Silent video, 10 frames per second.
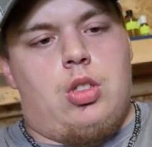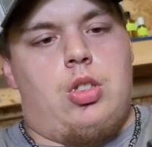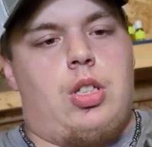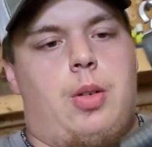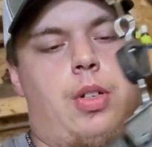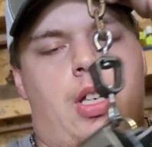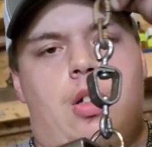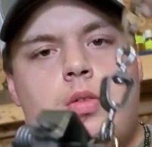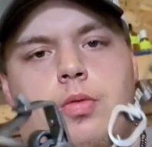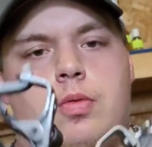So there we
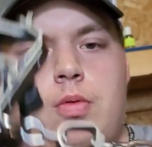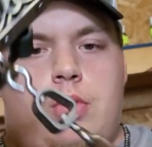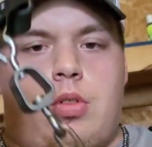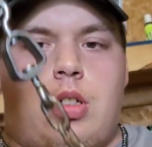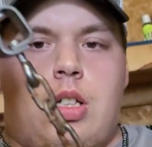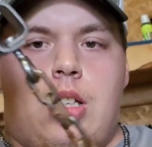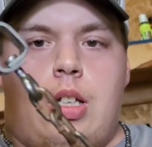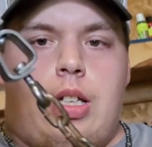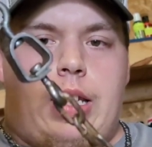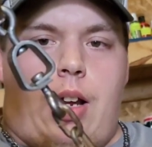go.
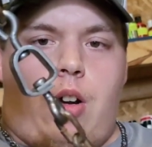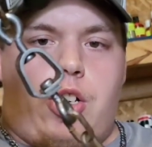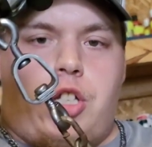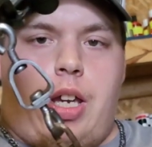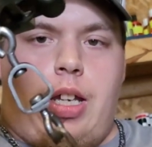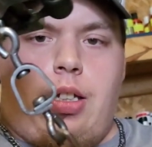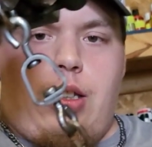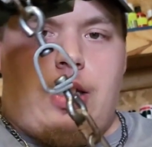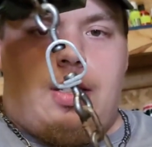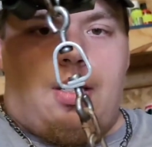Now our chain
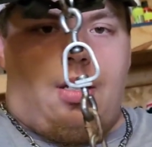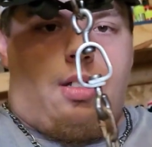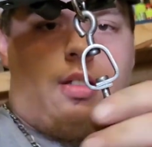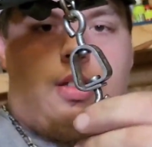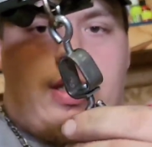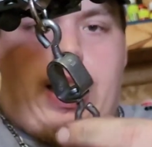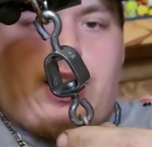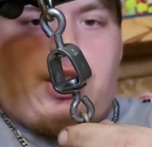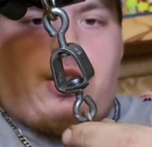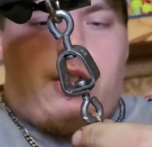is
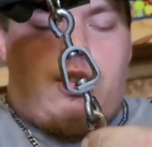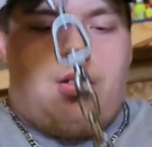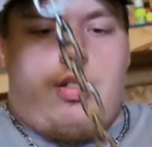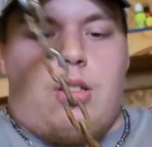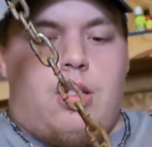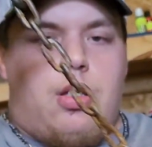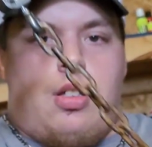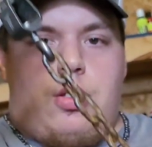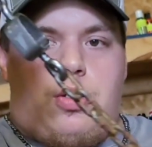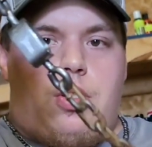attached
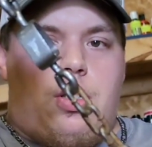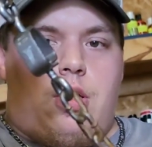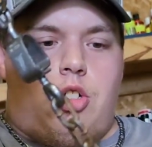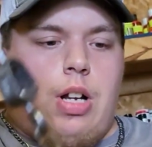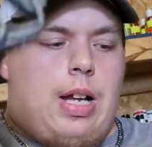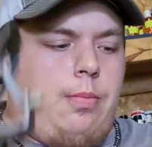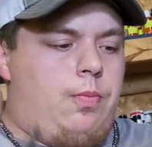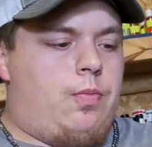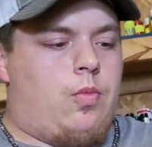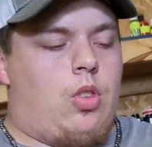to the trap.
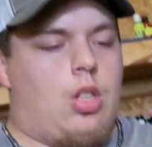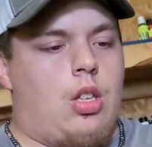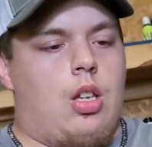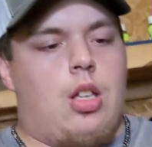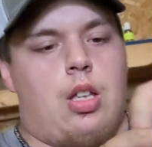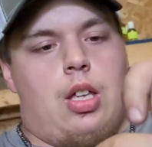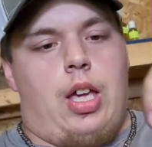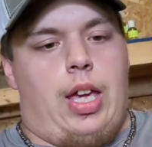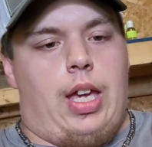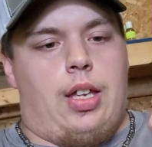
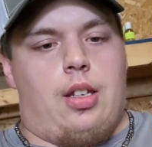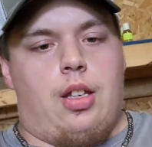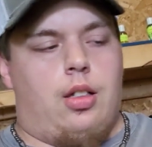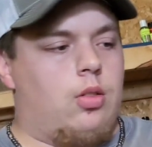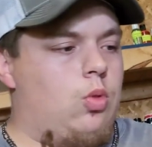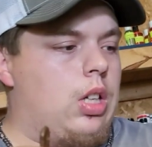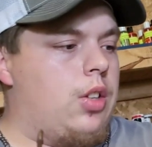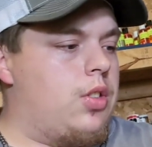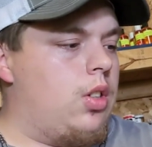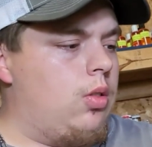And what I'll
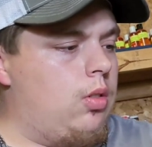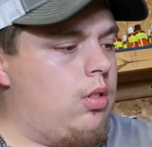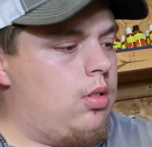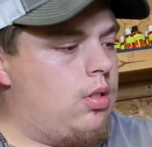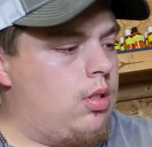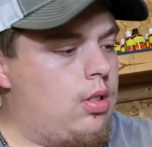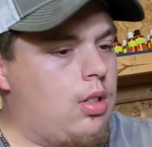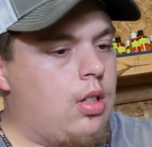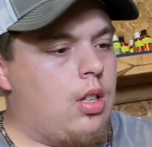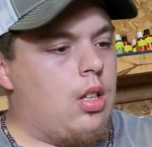do
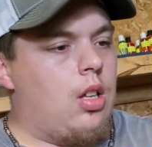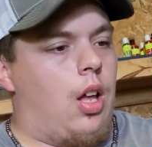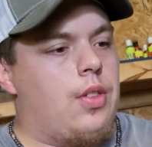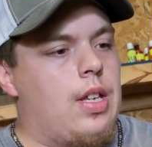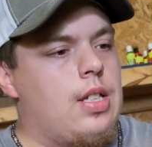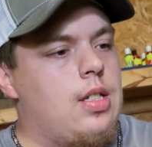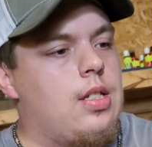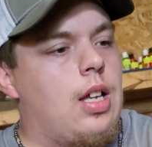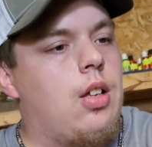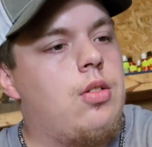on this is
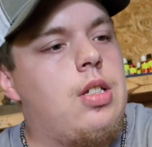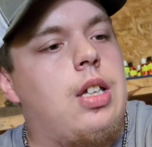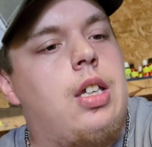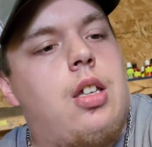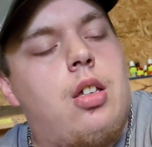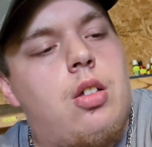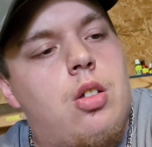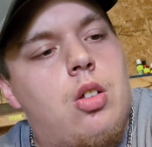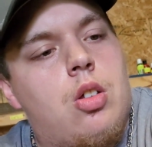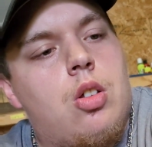I'll take
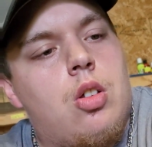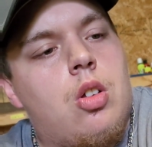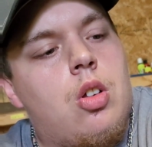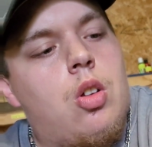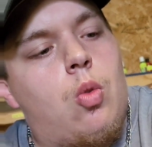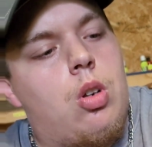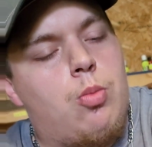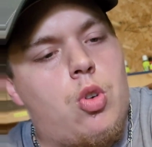one more